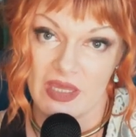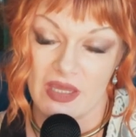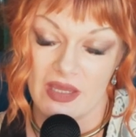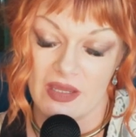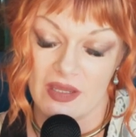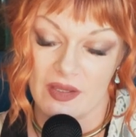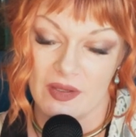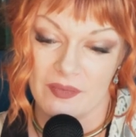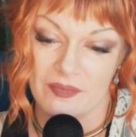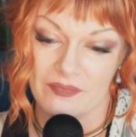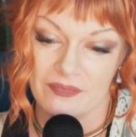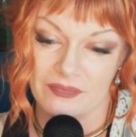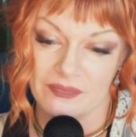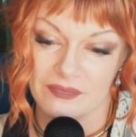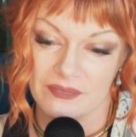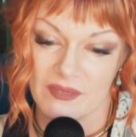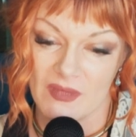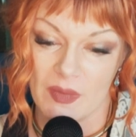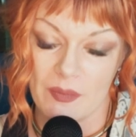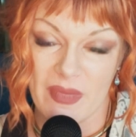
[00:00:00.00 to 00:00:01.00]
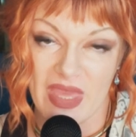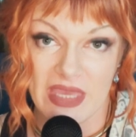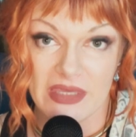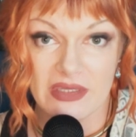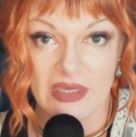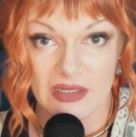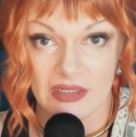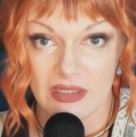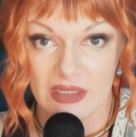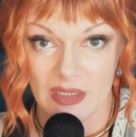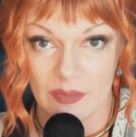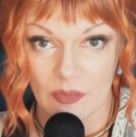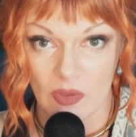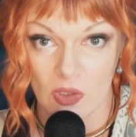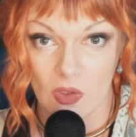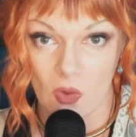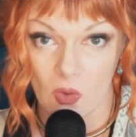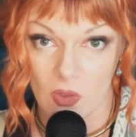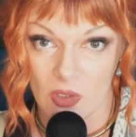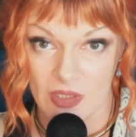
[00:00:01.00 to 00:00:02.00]
um, May Kennedy
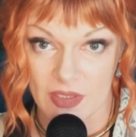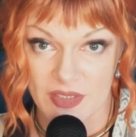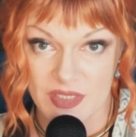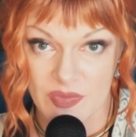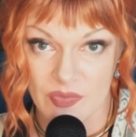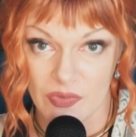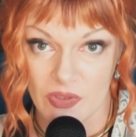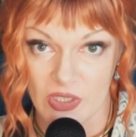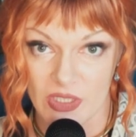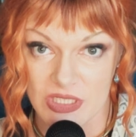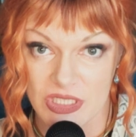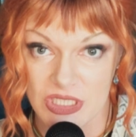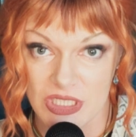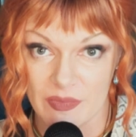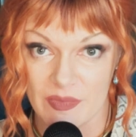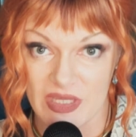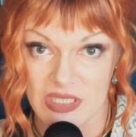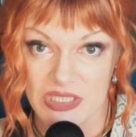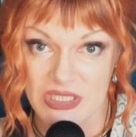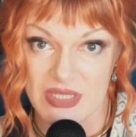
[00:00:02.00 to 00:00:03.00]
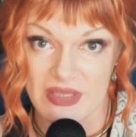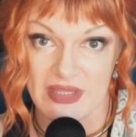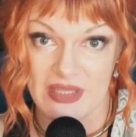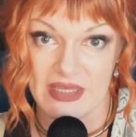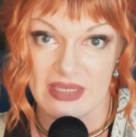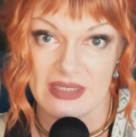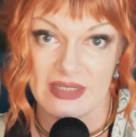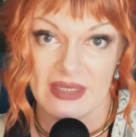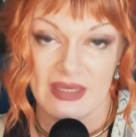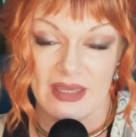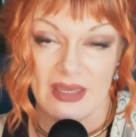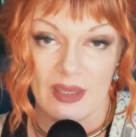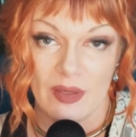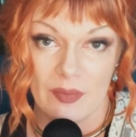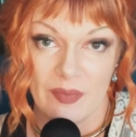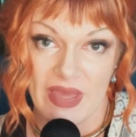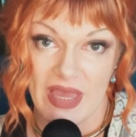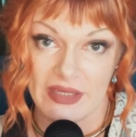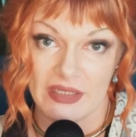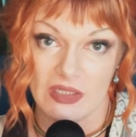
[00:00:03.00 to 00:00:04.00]
McCord's book, she mentioned that
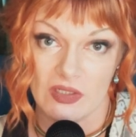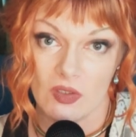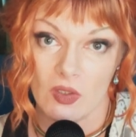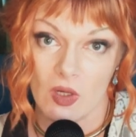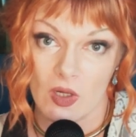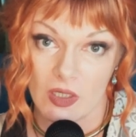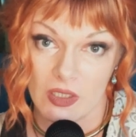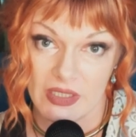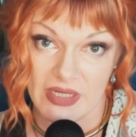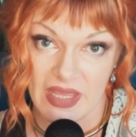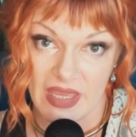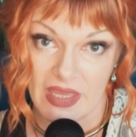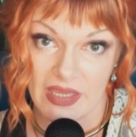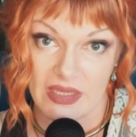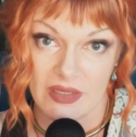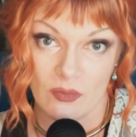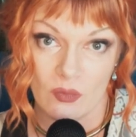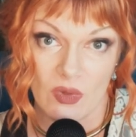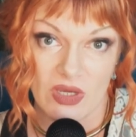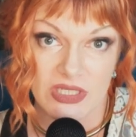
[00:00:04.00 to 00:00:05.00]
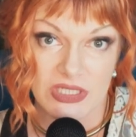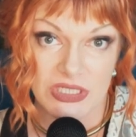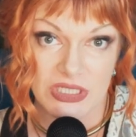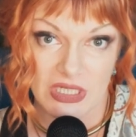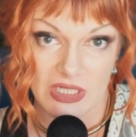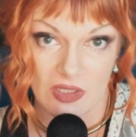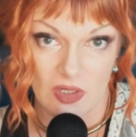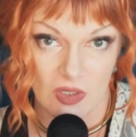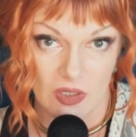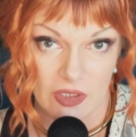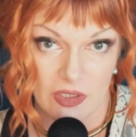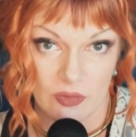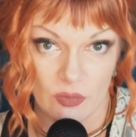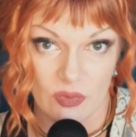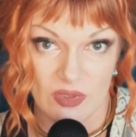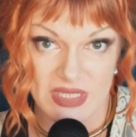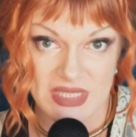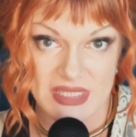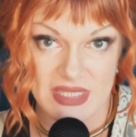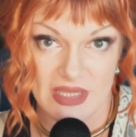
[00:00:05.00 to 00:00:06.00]
back in her day, what she heard
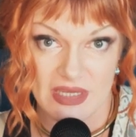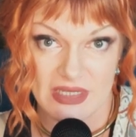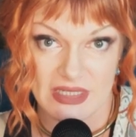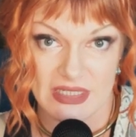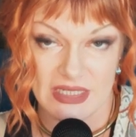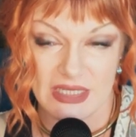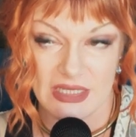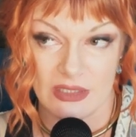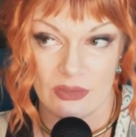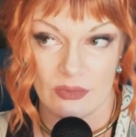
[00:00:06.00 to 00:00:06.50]
was that it